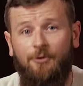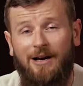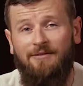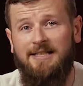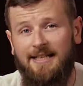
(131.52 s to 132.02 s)
you
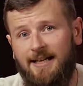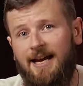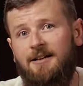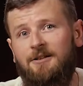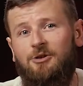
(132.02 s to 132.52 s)
have a
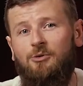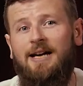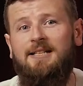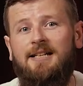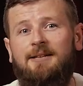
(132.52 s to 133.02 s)
dedicated
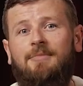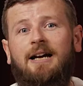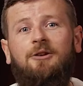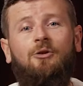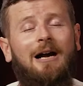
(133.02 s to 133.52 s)
QA team
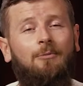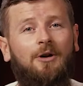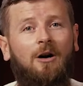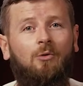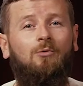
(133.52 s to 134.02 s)
and you're able
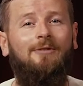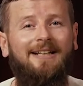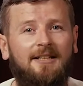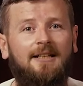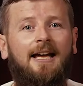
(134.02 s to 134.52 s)
to hold
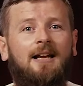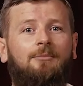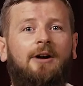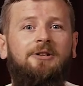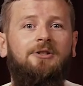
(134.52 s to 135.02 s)
regular
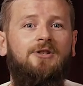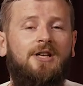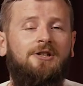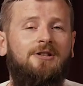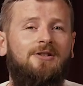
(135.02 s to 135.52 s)
calibration
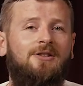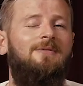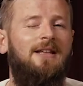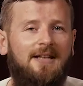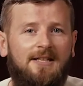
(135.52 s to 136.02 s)
sessions,
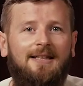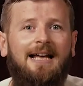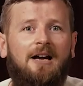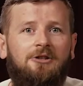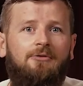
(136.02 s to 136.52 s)
then these
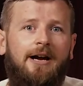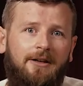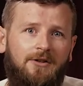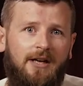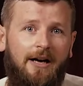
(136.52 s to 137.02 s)
larger
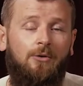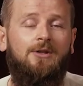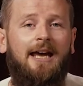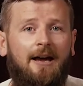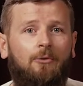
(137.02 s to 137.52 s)
rating scales
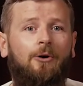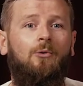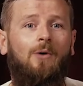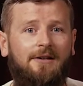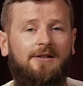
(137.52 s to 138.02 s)
can
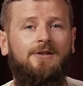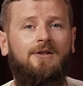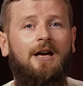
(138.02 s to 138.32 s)
work wonders.